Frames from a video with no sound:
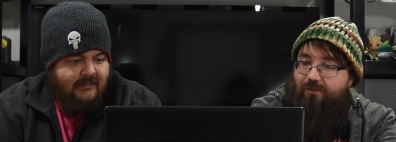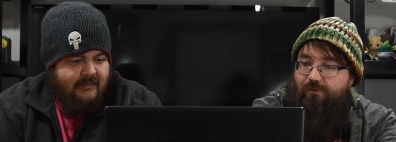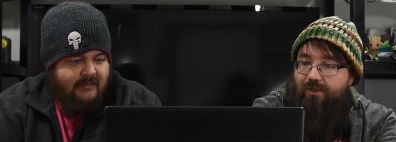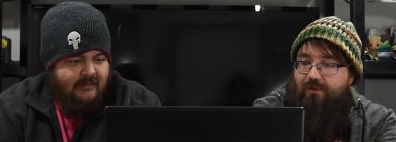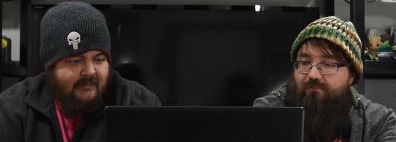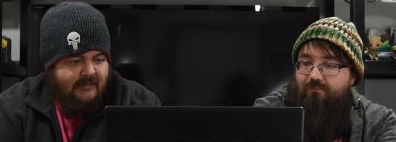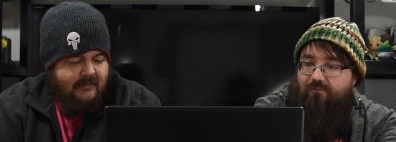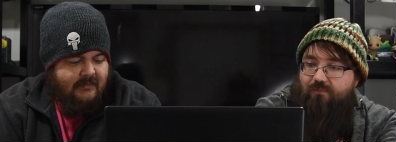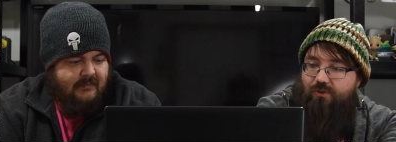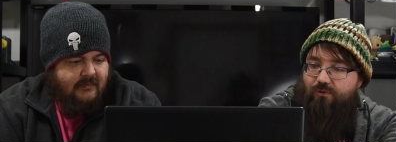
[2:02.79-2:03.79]
Speaker 1: Three,
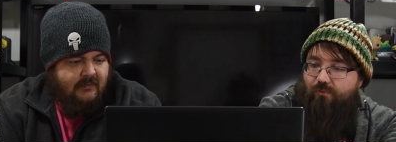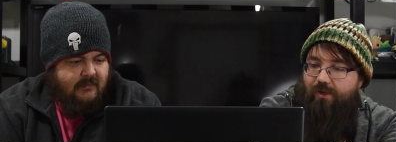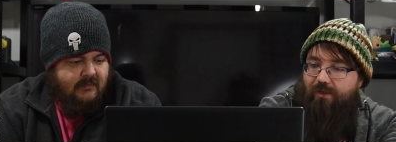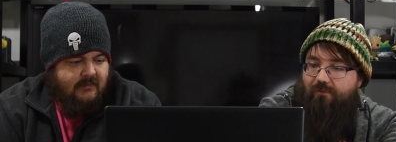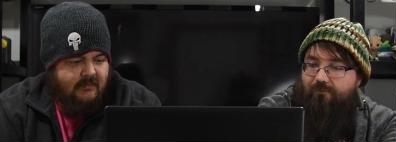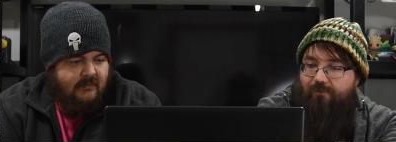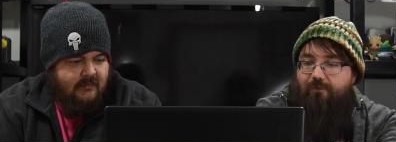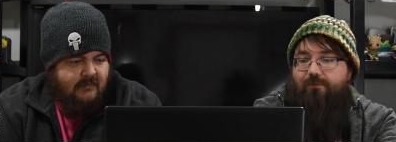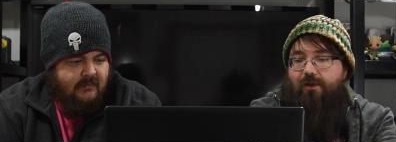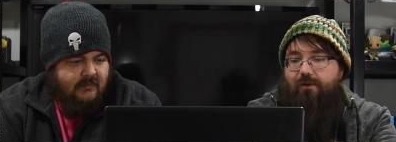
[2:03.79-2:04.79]
two white,
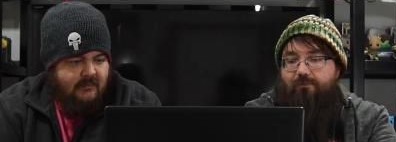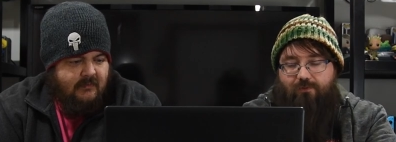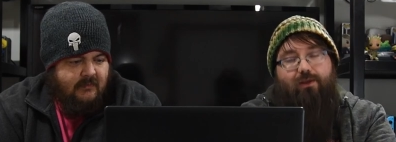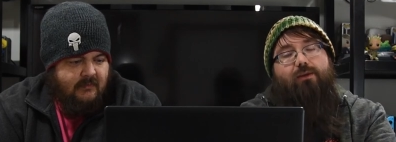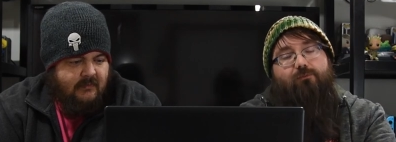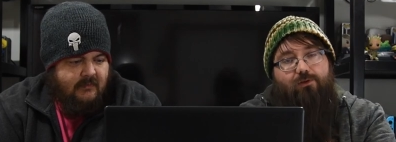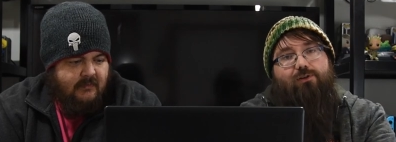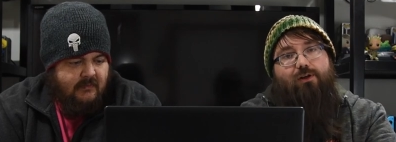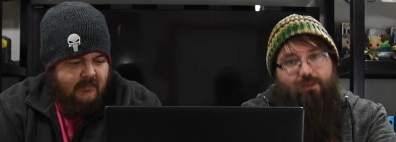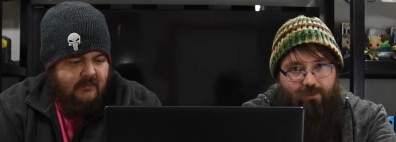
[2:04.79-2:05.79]
five, five, flying,
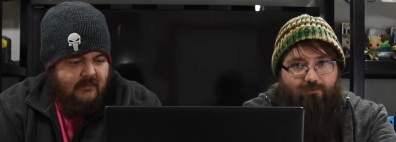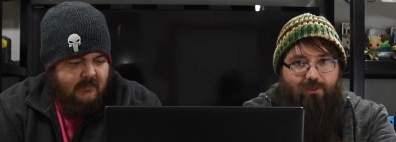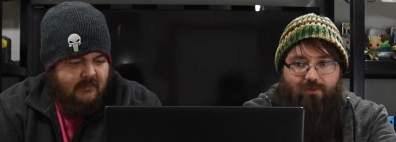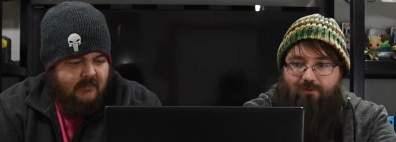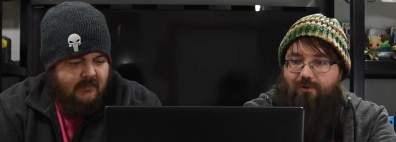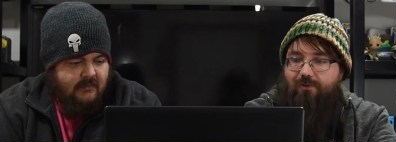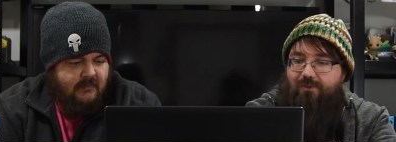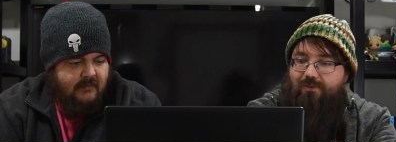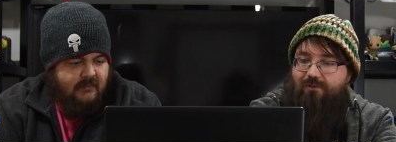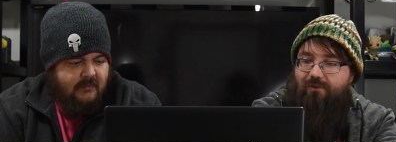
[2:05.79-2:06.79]
first strike, lifelink. You know
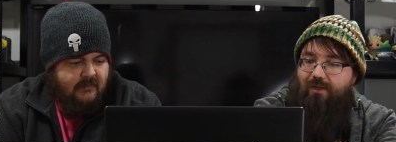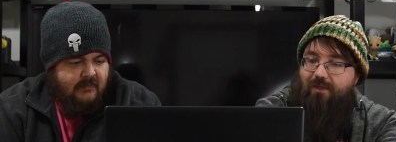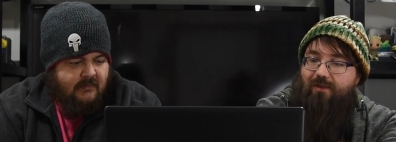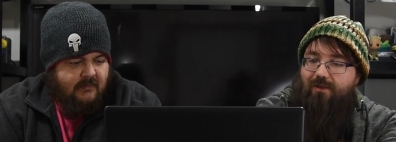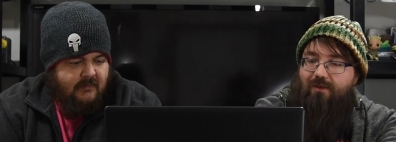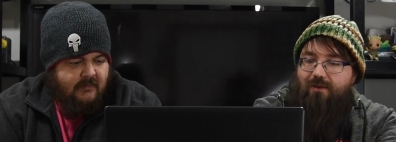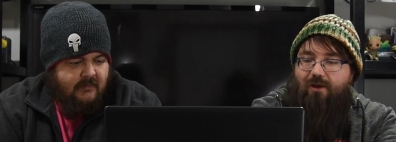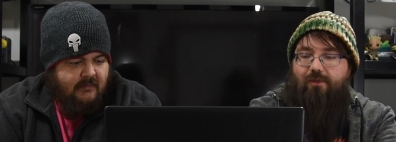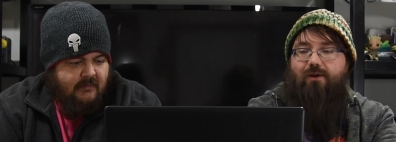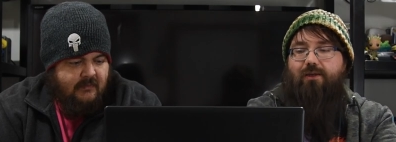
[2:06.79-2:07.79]
this lady.
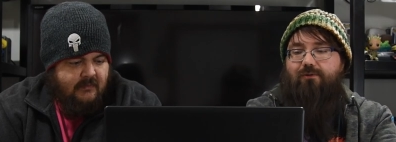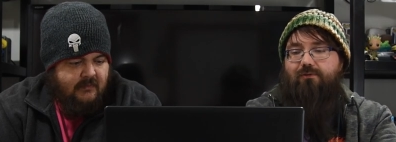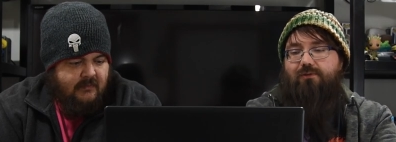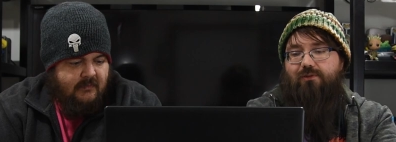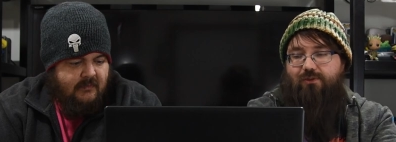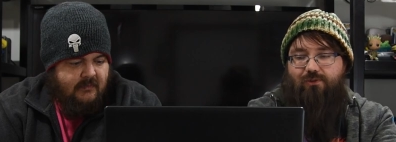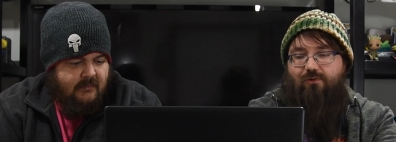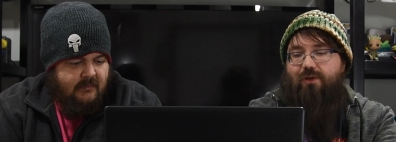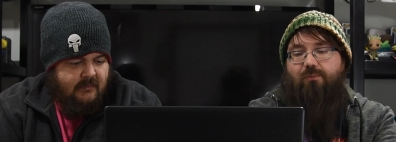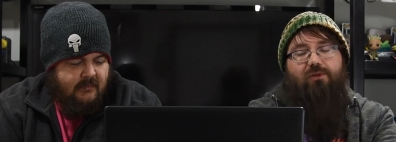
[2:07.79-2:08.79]
Other angels
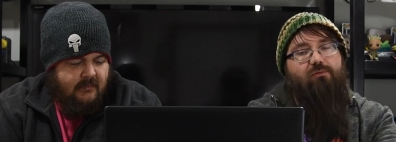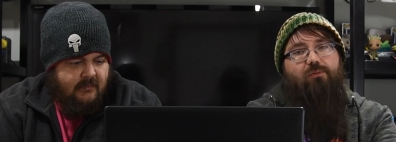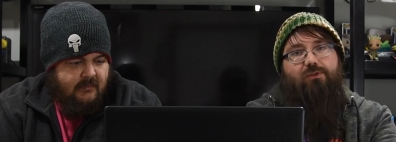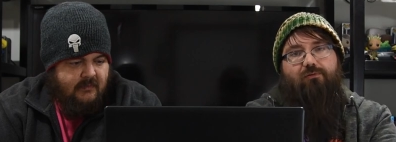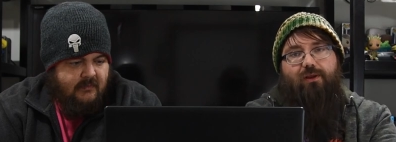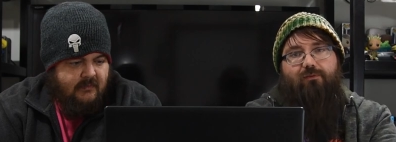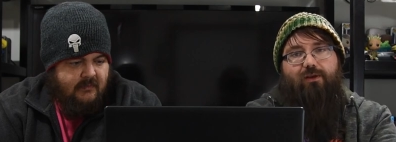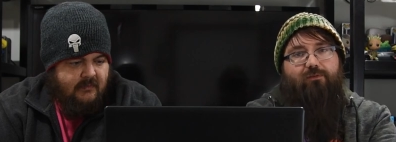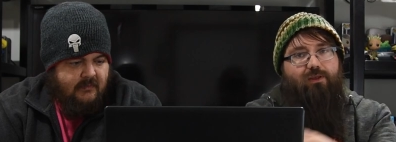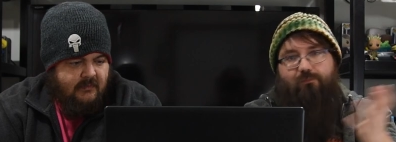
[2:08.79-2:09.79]
control get plus one, plus one to have
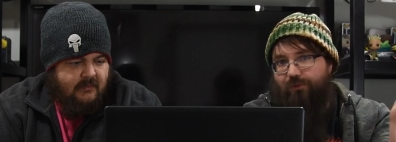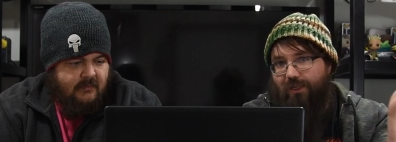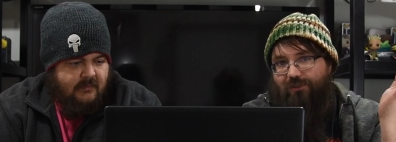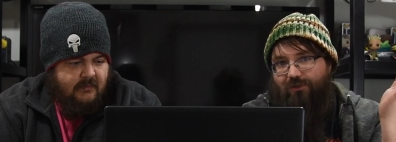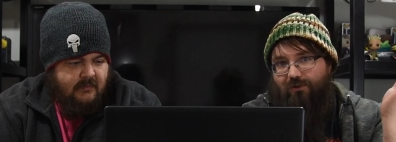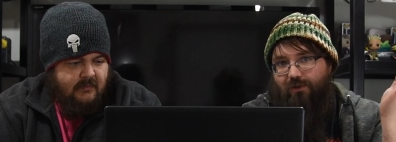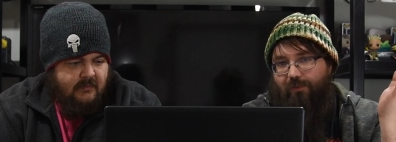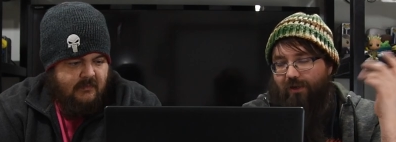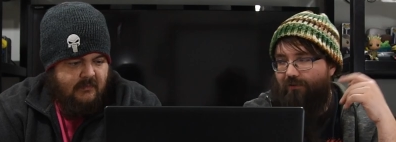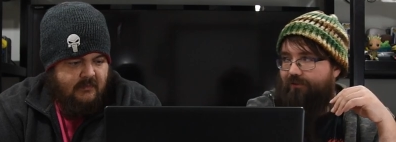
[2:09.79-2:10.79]
lifelink, but that's not going to
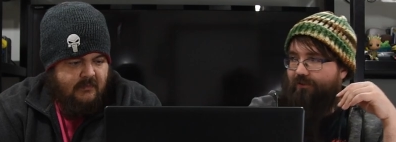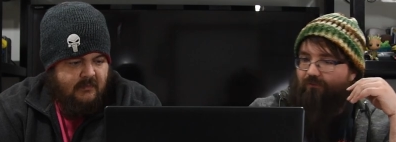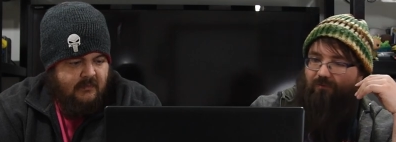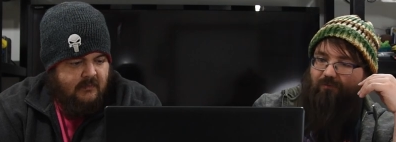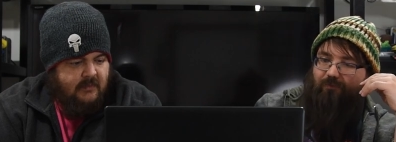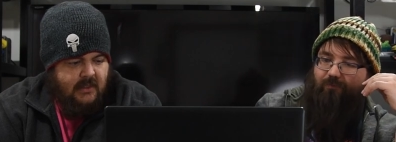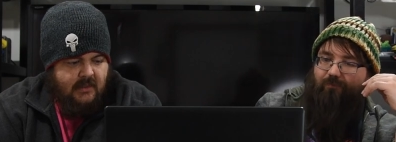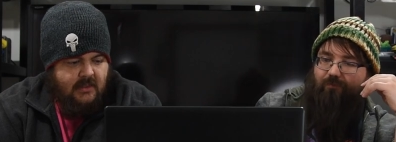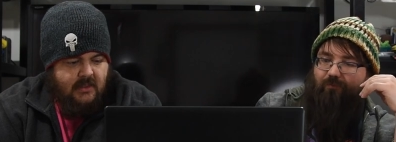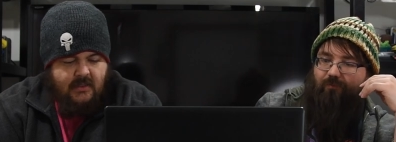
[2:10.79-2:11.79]
matter in this one. Yeah,
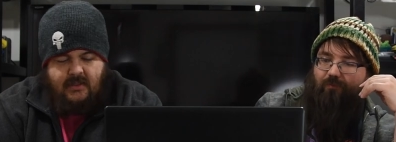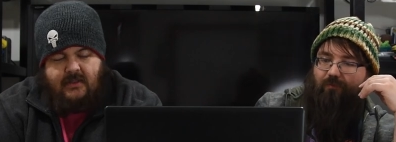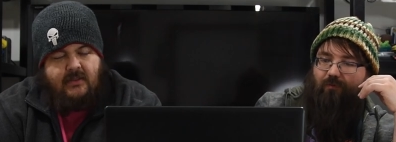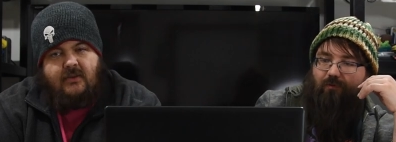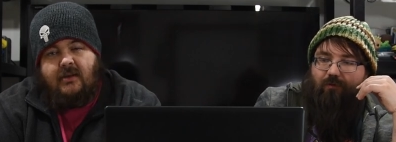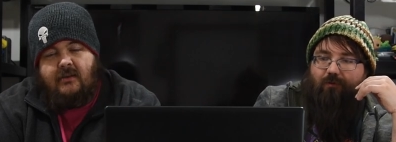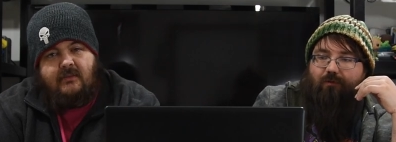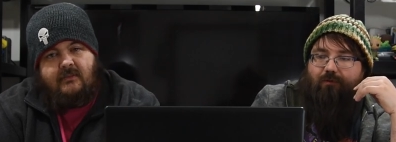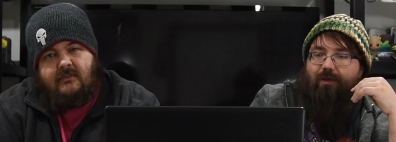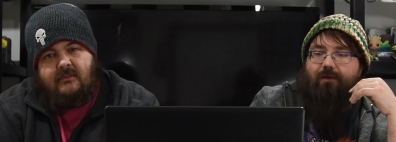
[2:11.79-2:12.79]
she's just so good.
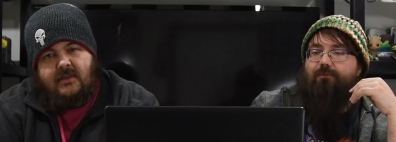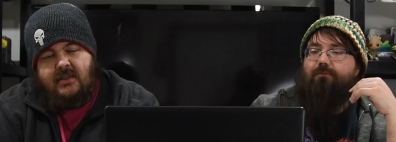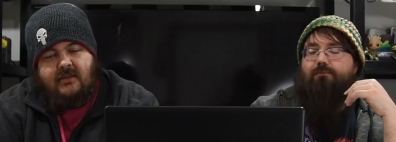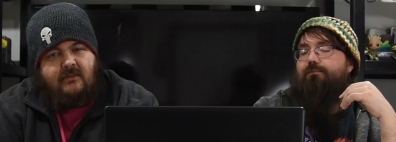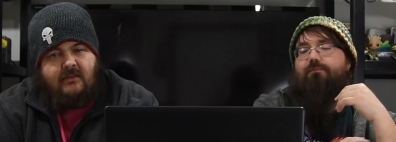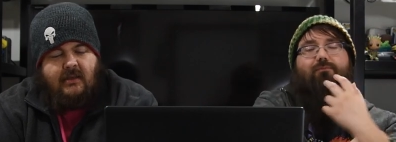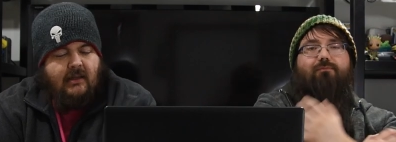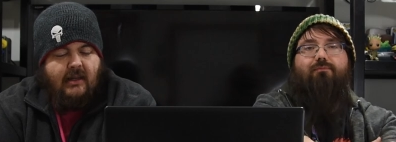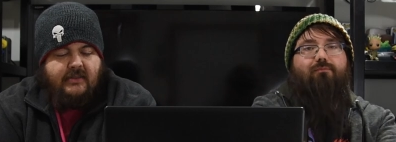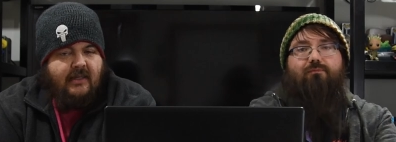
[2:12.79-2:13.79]
Yeah. Just,
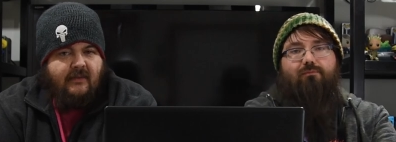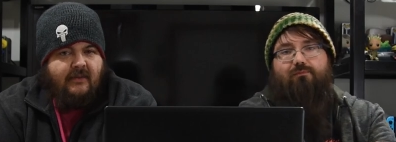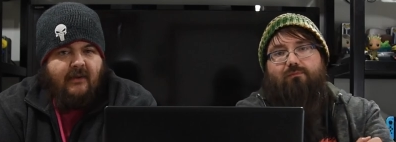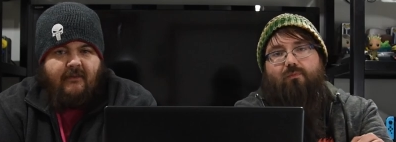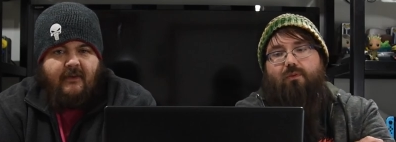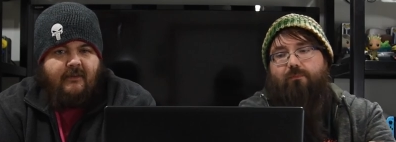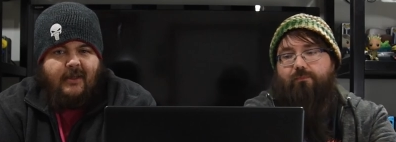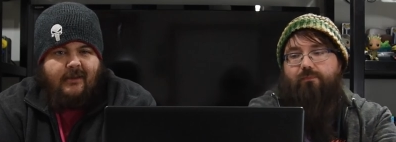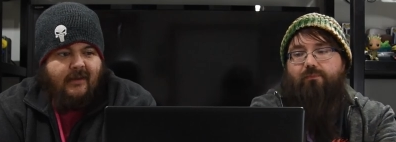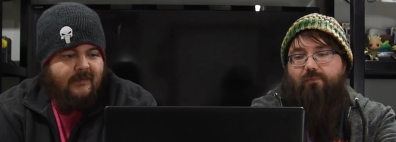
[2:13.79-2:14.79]
I'll take a five, five
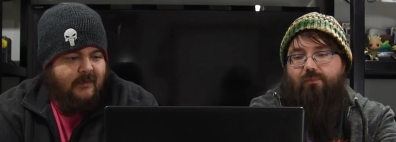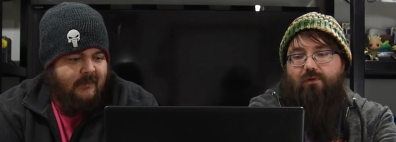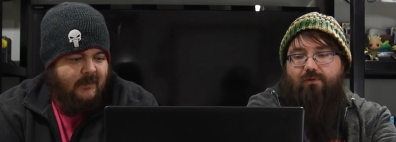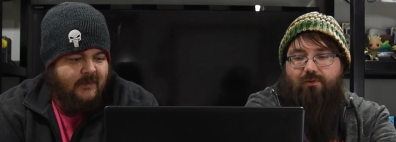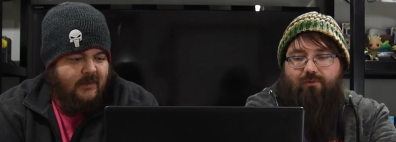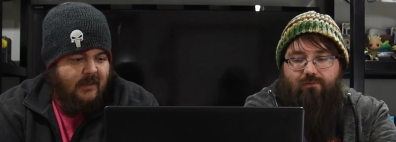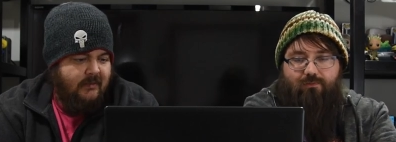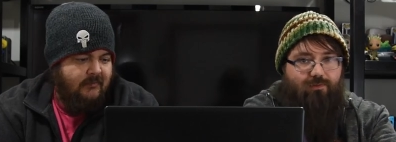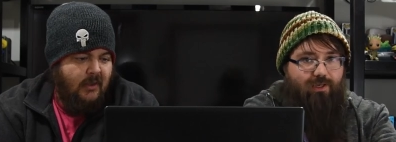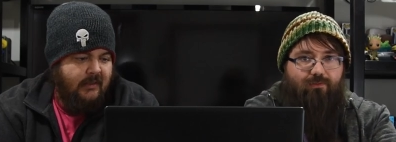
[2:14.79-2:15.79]
flying lifelink, first strike,
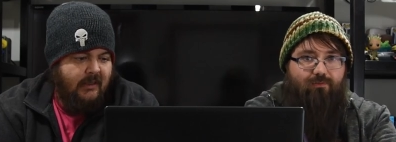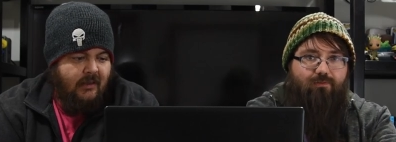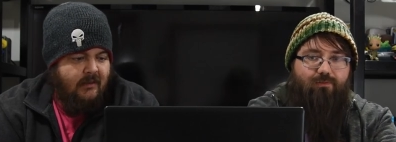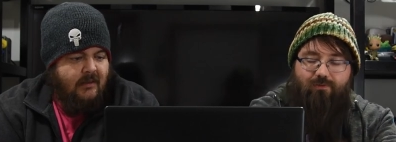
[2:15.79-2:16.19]
yeah. all day.